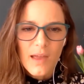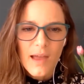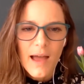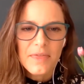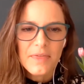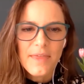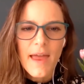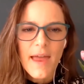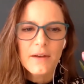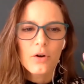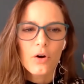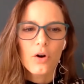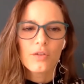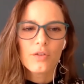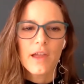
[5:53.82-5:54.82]
And then
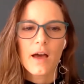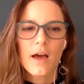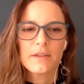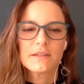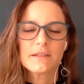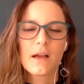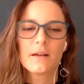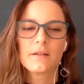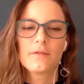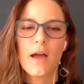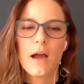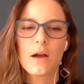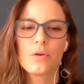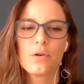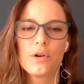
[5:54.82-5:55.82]
on the other side of
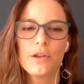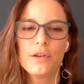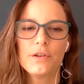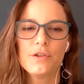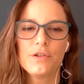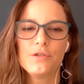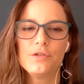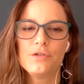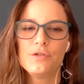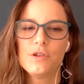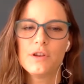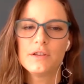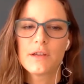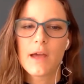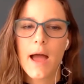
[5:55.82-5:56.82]
that coin, you
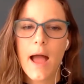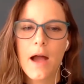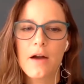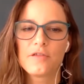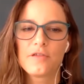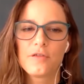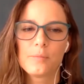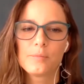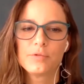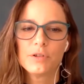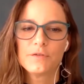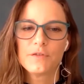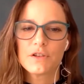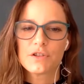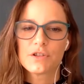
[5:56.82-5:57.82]
need to have
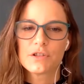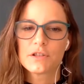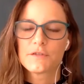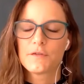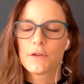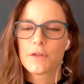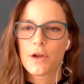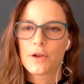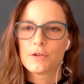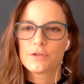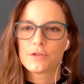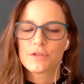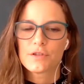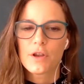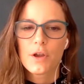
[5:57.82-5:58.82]
provisions for
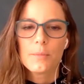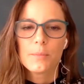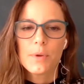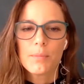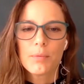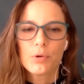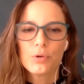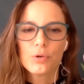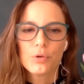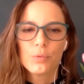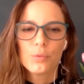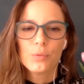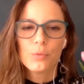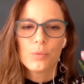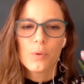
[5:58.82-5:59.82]
those people
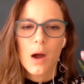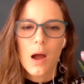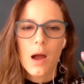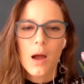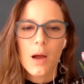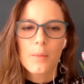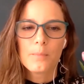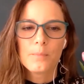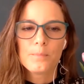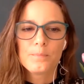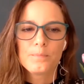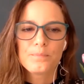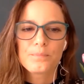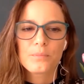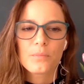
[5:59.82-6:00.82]
who,
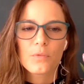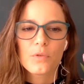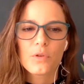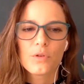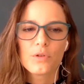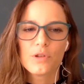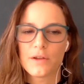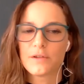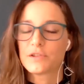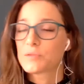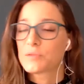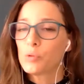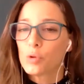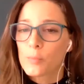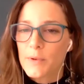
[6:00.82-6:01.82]
like
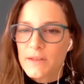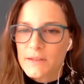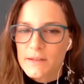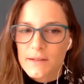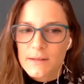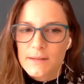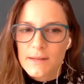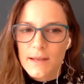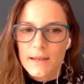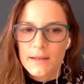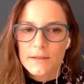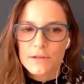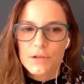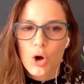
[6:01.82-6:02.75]
small businesses,